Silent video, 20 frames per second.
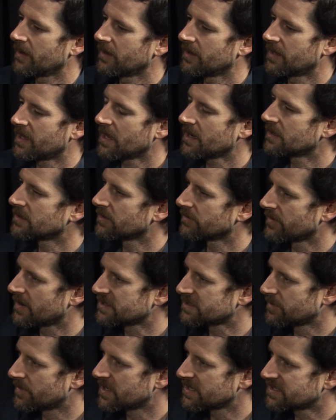getting their
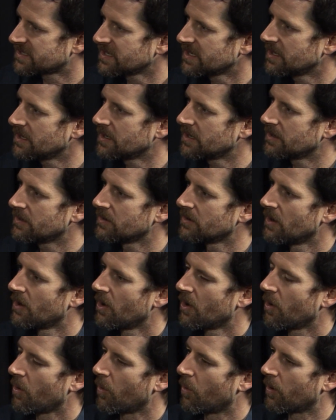resume seen,
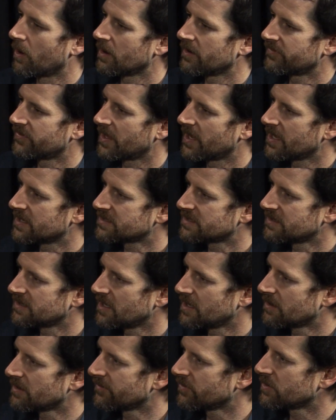or if they get to the
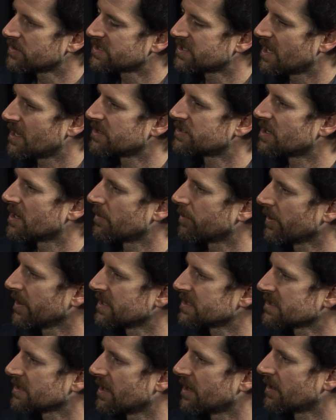interview stage at a
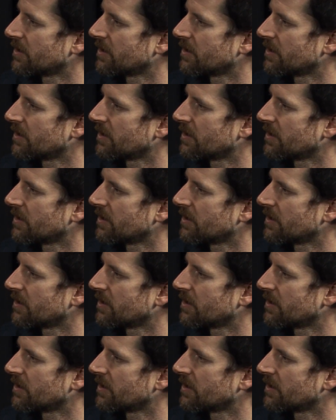place like